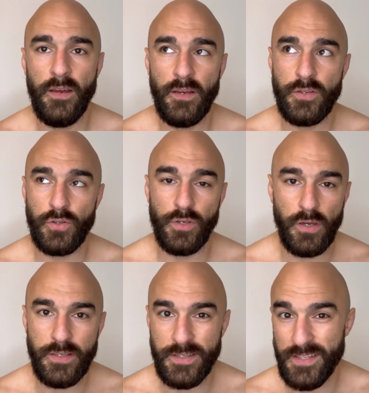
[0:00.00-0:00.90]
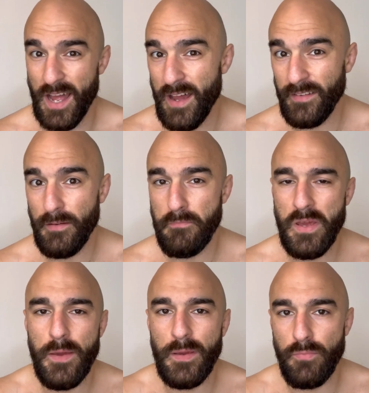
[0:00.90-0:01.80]
So you can start to
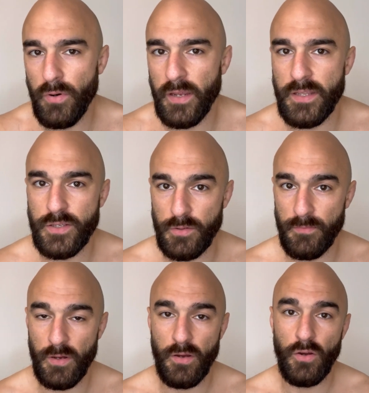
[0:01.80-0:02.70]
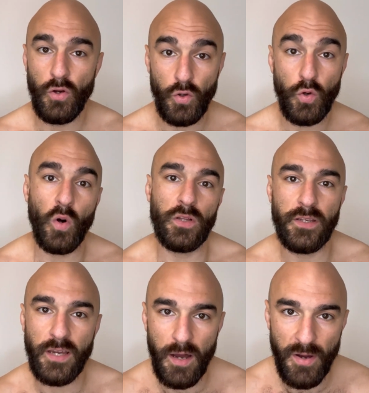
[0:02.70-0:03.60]
maybe bring in some good quality
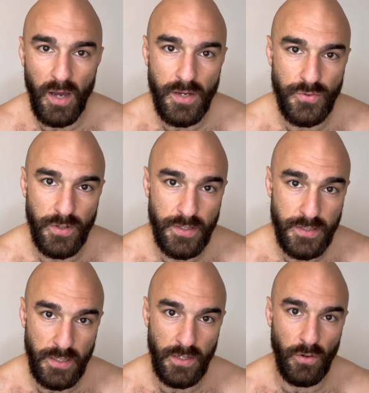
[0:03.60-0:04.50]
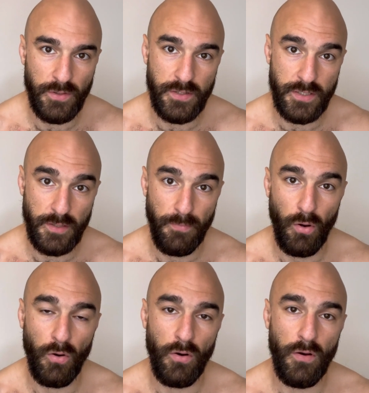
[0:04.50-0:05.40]
carbohydrates in order to
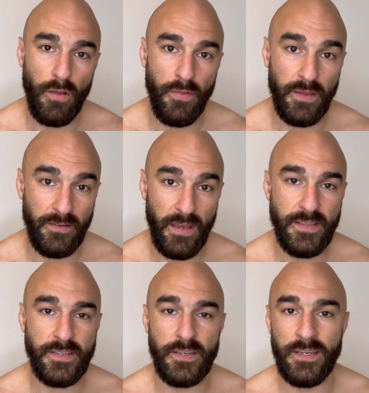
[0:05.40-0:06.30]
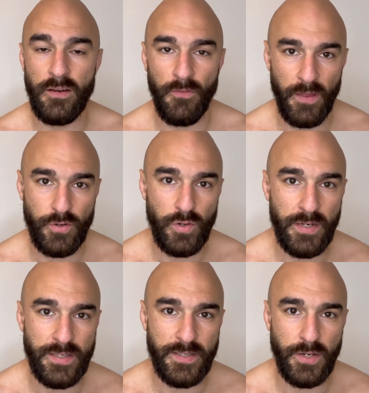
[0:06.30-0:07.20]
support the intensity of that
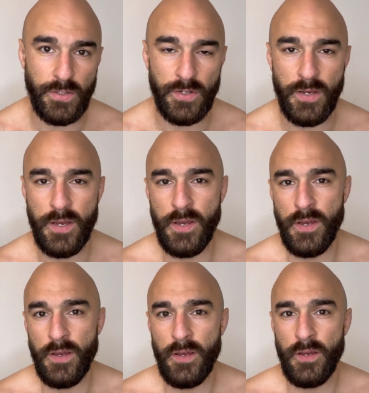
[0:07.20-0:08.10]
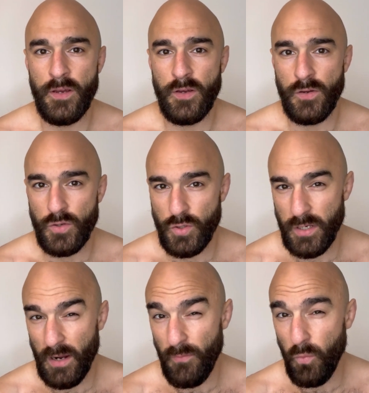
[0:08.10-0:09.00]
training session. So you can
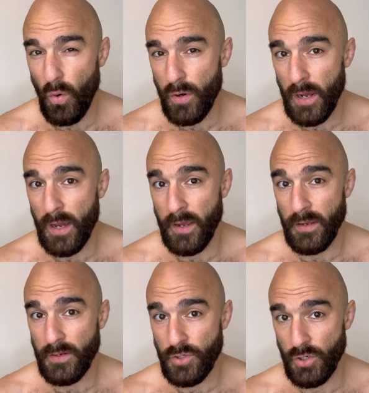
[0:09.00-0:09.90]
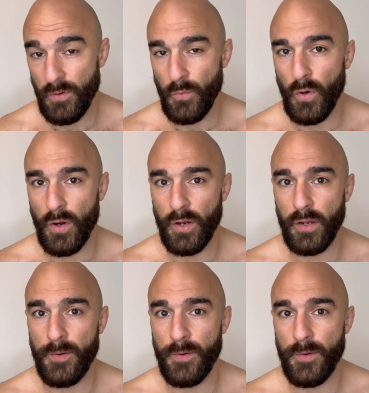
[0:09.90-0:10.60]
have one eye during work,